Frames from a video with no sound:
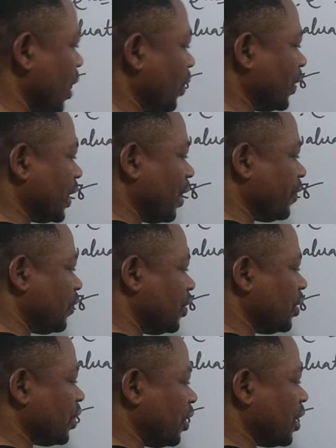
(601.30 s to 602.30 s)
another
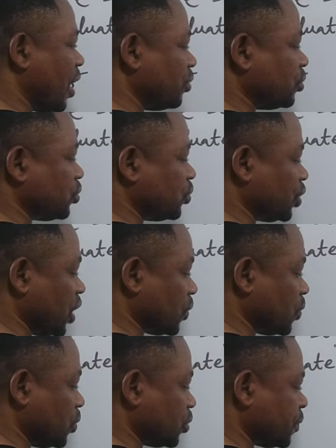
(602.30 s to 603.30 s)
thing that you should take
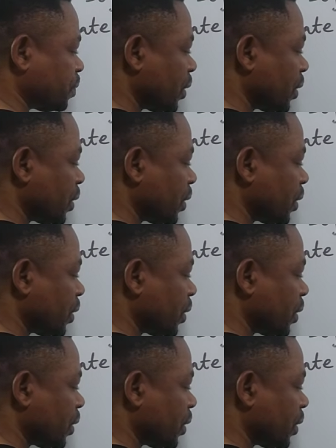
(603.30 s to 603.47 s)
note.